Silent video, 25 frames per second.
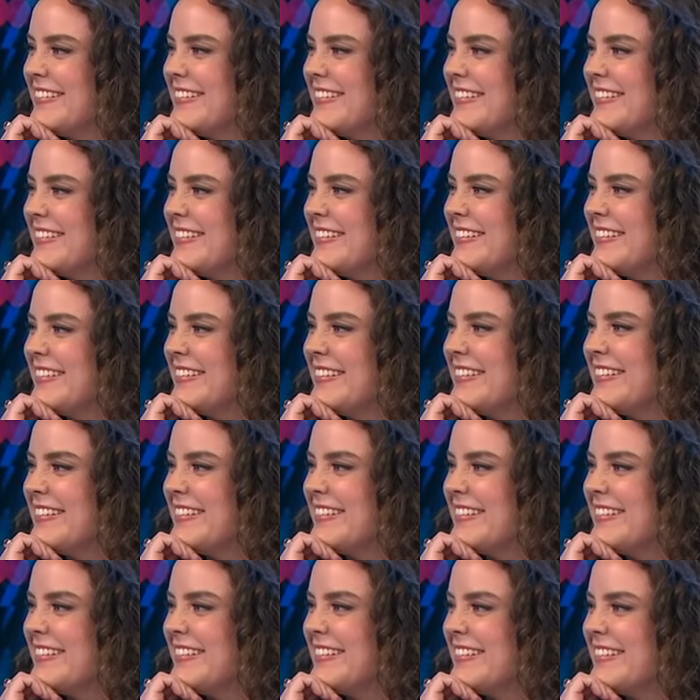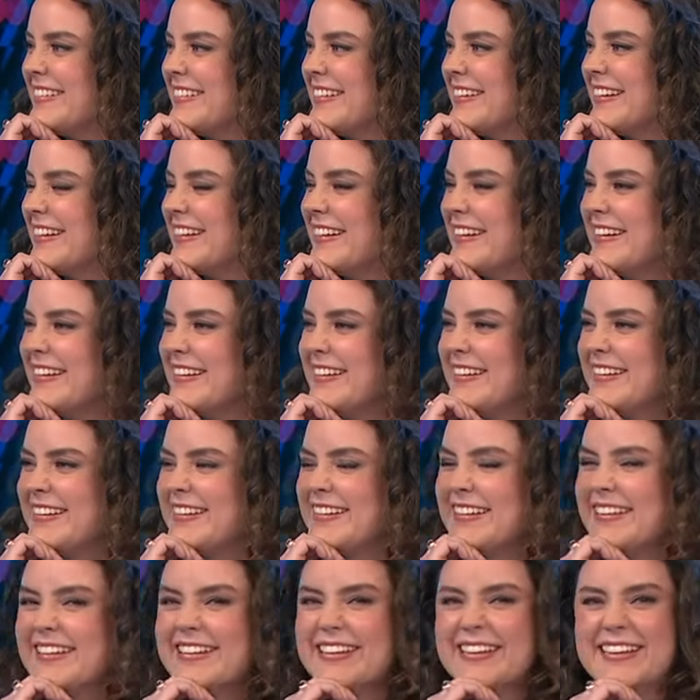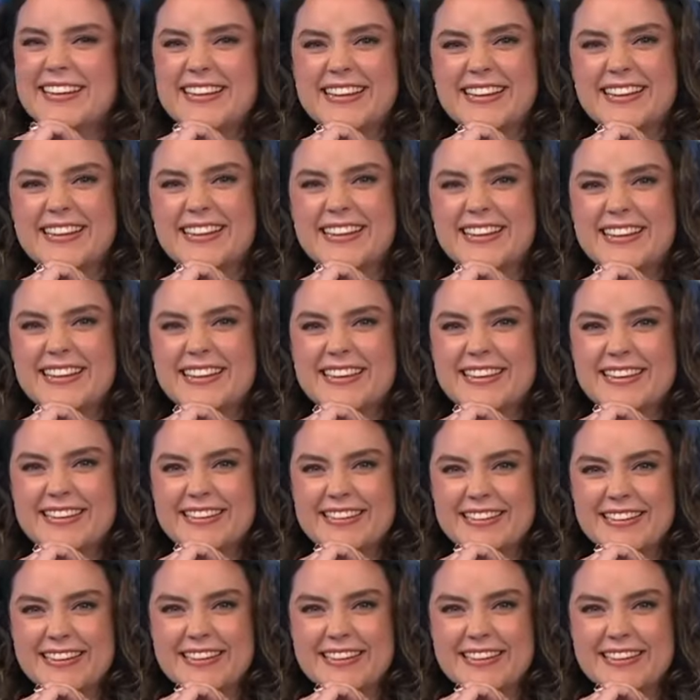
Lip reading: No words are spoken by the person on screen.